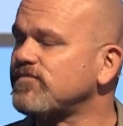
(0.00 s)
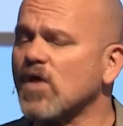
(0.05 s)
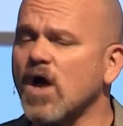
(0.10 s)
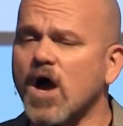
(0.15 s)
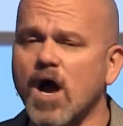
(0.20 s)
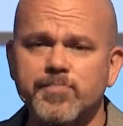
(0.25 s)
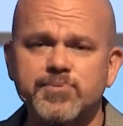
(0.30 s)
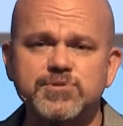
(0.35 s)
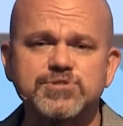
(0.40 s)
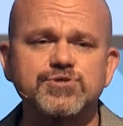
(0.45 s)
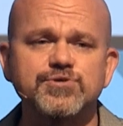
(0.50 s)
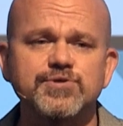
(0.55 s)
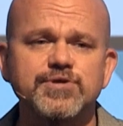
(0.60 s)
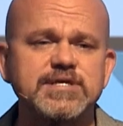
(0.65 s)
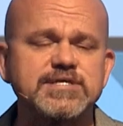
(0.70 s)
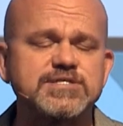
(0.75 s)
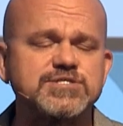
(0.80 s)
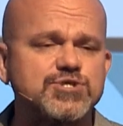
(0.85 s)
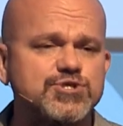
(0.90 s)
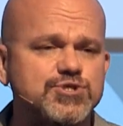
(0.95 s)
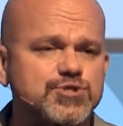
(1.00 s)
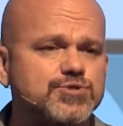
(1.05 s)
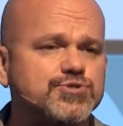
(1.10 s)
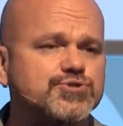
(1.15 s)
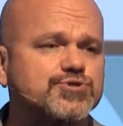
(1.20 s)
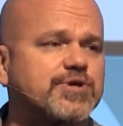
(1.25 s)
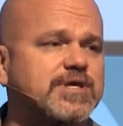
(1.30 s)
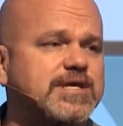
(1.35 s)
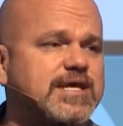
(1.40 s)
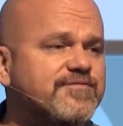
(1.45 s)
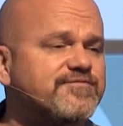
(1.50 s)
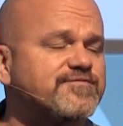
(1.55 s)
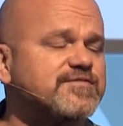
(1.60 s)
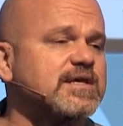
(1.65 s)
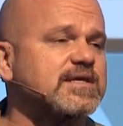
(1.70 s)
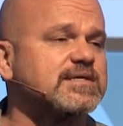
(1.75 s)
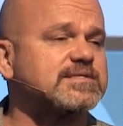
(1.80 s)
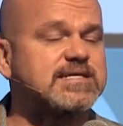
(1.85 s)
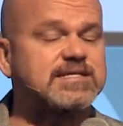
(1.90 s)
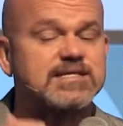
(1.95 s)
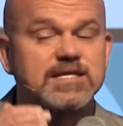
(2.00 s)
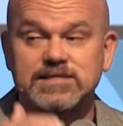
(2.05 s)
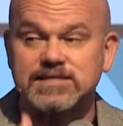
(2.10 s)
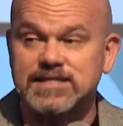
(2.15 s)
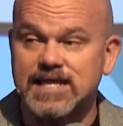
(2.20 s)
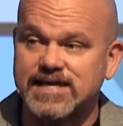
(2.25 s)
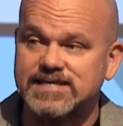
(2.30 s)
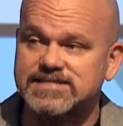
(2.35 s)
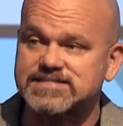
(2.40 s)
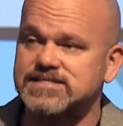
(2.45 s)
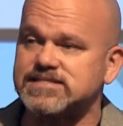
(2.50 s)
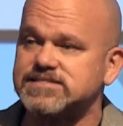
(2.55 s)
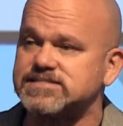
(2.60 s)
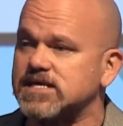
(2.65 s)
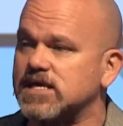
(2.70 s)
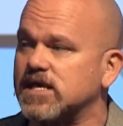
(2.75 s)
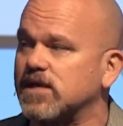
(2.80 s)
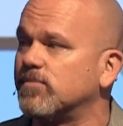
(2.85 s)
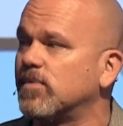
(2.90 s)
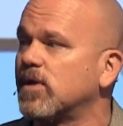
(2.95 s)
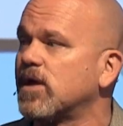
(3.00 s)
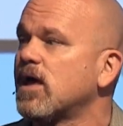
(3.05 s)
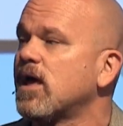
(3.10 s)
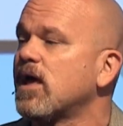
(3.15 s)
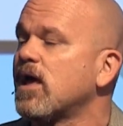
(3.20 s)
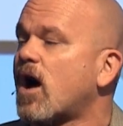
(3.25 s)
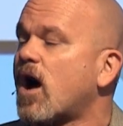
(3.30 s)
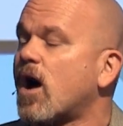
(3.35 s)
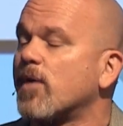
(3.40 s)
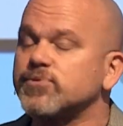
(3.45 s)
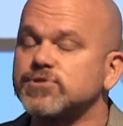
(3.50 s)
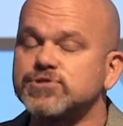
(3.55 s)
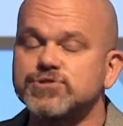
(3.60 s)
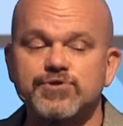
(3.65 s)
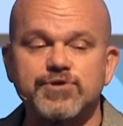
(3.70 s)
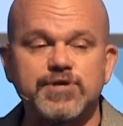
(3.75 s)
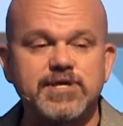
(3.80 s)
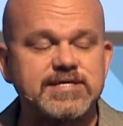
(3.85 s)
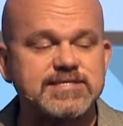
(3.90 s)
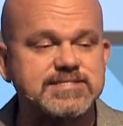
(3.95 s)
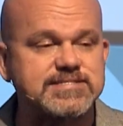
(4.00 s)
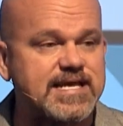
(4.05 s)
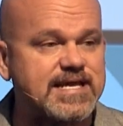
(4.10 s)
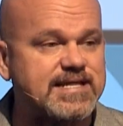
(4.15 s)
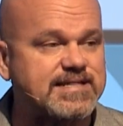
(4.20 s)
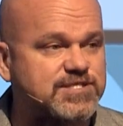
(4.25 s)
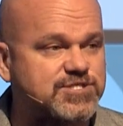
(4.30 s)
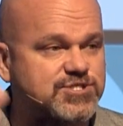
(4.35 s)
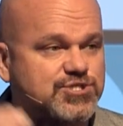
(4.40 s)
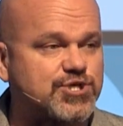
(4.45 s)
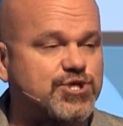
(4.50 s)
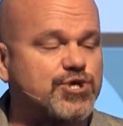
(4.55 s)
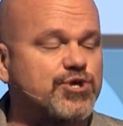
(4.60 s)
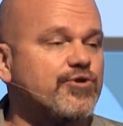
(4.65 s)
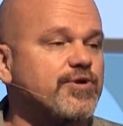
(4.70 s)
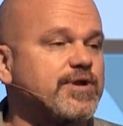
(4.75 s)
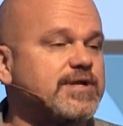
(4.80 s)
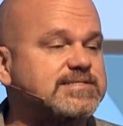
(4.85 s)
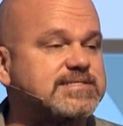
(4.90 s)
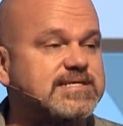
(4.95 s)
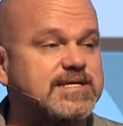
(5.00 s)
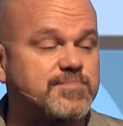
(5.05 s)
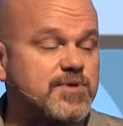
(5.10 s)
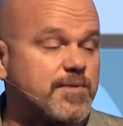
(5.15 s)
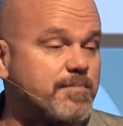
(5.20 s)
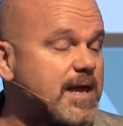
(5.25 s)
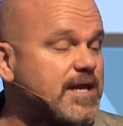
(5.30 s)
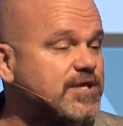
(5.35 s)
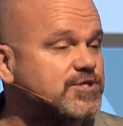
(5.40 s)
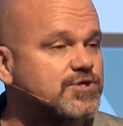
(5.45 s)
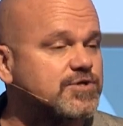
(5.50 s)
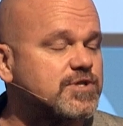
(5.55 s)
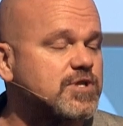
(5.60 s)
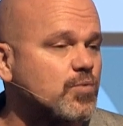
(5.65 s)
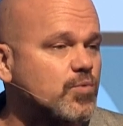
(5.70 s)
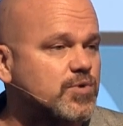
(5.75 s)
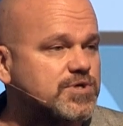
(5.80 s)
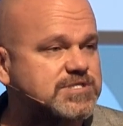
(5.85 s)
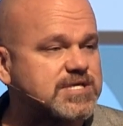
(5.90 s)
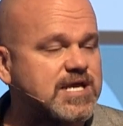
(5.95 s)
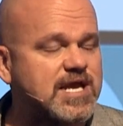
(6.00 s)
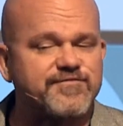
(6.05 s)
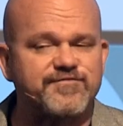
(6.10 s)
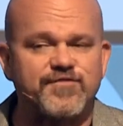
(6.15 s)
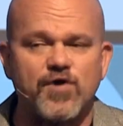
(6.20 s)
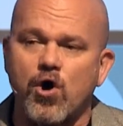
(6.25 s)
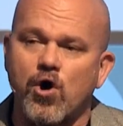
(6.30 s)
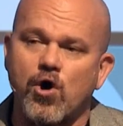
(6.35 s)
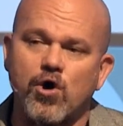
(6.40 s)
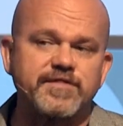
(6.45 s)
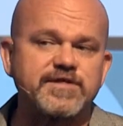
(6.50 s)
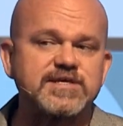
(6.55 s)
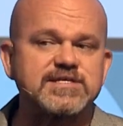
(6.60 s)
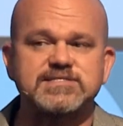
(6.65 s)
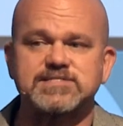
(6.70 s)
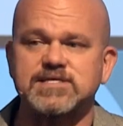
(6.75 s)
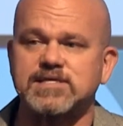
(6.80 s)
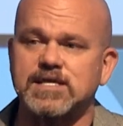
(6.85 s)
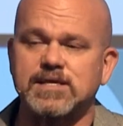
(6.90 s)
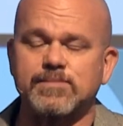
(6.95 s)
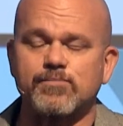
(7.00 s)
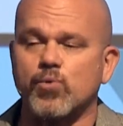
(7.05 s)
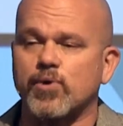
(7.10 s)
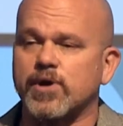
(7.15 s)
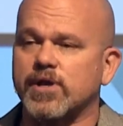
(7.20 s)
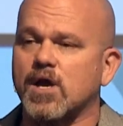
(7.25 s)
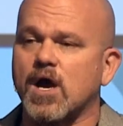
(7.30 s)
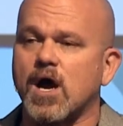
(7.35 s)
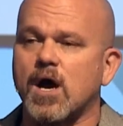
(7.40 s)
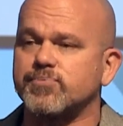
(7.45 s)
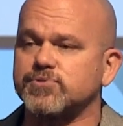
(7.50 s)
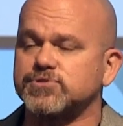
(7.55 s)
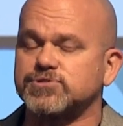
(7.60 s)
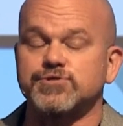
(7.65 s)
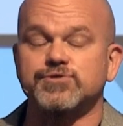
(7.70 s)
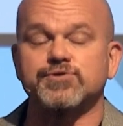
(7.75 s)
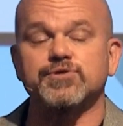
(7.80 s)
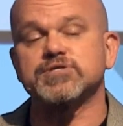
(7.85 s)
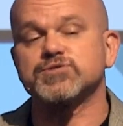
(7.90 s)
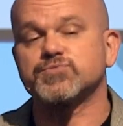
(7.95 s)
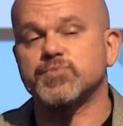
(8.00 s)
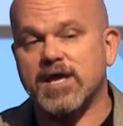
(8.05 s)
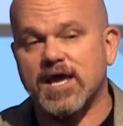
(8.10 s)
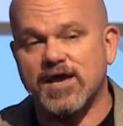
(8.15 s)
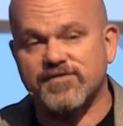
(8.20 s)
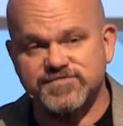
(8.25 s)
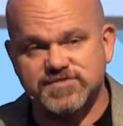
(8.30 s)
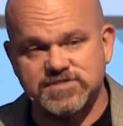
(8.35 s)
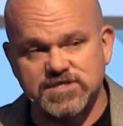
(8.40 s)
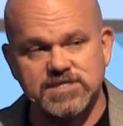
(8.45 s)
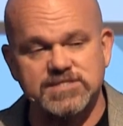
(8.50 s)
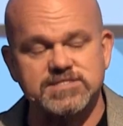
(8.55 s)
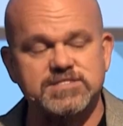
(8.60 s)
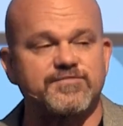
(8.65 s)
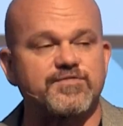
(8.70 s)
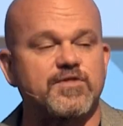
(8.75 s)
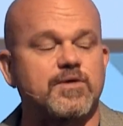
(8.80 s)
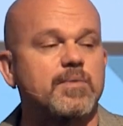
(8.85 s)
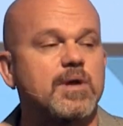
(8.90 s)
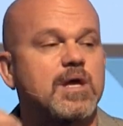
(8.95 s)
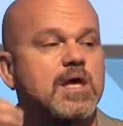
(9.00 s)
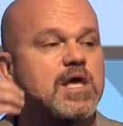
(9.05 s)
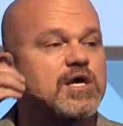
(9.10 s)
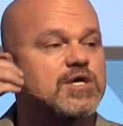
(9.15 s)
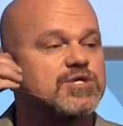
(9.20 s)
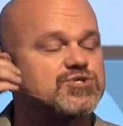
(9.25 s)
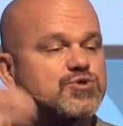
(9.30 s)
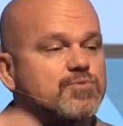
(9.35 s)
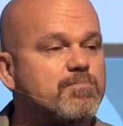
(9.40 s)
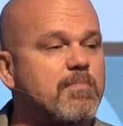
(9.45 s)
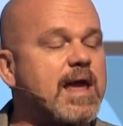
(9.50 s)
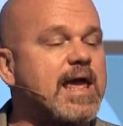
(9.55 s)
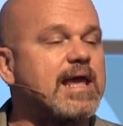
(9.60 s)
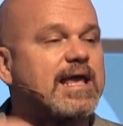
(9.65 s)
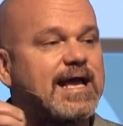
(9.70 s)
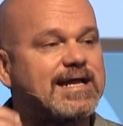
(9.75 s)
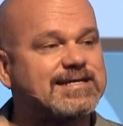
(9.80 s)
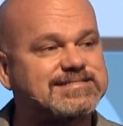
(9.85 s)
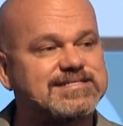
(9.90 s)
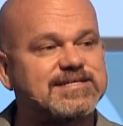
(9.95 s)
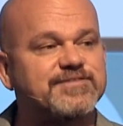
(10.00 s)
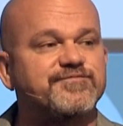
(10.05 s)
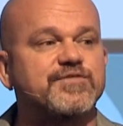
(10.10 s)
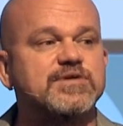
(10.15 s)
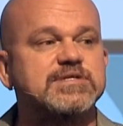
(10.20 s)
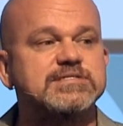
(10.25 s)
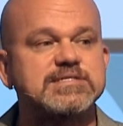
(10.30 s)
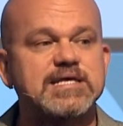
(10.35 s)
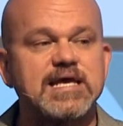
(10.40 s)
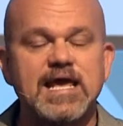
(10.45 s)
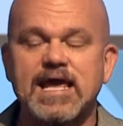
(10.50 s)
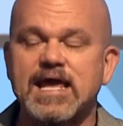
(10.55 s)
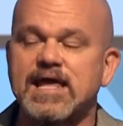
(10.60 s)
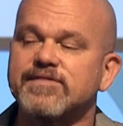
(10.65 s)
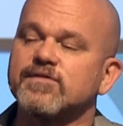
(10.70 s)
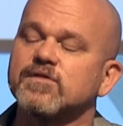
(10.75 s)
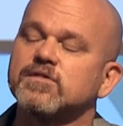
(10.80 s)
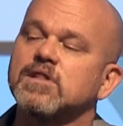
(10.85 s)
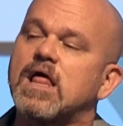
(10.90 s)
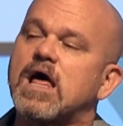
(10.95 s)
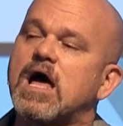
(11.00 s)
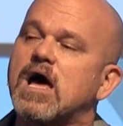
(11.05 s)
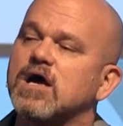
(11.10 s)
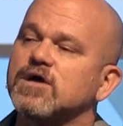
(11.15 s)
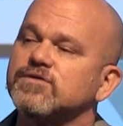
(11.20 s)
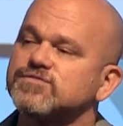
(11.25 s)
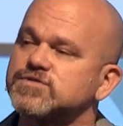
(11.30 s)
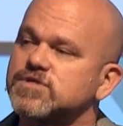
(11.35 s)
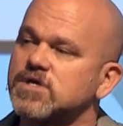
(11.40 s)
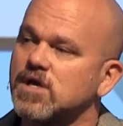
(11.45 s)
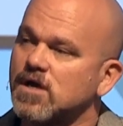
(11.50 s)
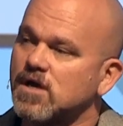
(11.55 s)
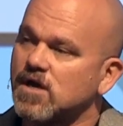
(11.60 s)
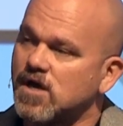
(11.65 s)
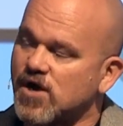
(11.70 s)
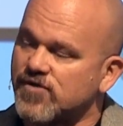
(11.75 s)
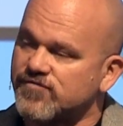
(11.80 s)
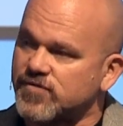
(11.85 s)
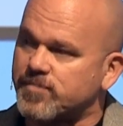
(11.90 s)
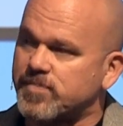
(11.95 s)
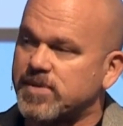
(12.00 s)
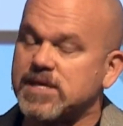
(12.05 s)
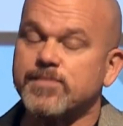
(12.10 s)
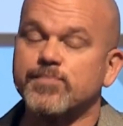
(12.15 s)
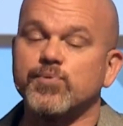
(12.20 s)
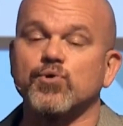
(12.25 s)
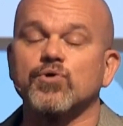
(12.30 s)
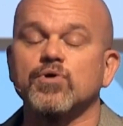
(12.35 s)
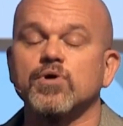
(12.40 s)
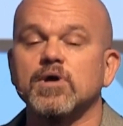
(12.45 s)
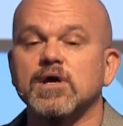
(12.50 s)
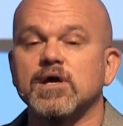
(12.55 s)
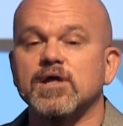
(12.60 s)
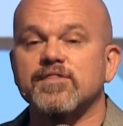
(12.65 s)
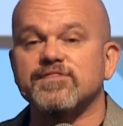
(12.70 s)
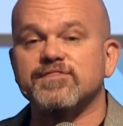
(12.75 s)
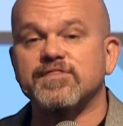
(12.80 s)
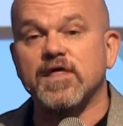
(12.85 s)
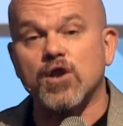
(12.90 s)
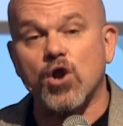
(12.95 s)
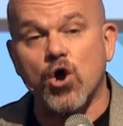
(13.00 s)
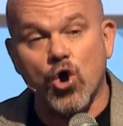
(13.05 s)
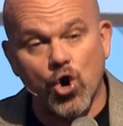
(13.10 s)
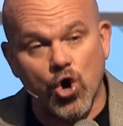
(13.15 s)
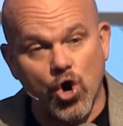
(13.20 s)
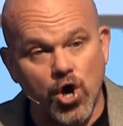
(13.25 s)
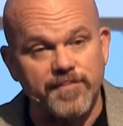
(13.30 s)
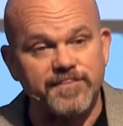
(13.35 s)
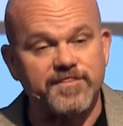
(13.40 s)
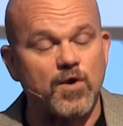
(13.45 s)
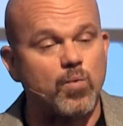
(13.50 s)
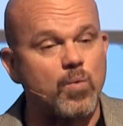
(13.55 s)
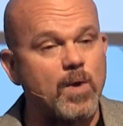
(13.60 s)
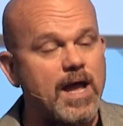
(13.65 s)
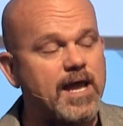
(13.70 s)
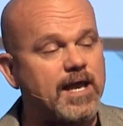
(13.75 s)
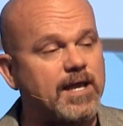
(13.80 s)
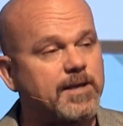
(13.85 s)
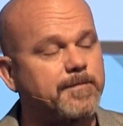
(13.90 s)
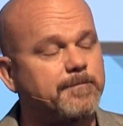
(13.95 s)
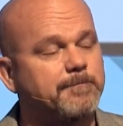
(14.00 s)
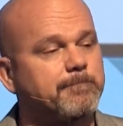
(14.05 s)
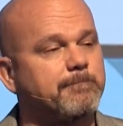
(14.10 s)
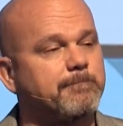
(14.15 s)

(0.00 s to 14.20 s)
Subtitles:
Opportunities to use your giftings in the legacy team, opportunities in the security team to make sure that we're safe. All these Sunday morning opportunities, we have tons of them to make a difference in the lives of the people that are on their way.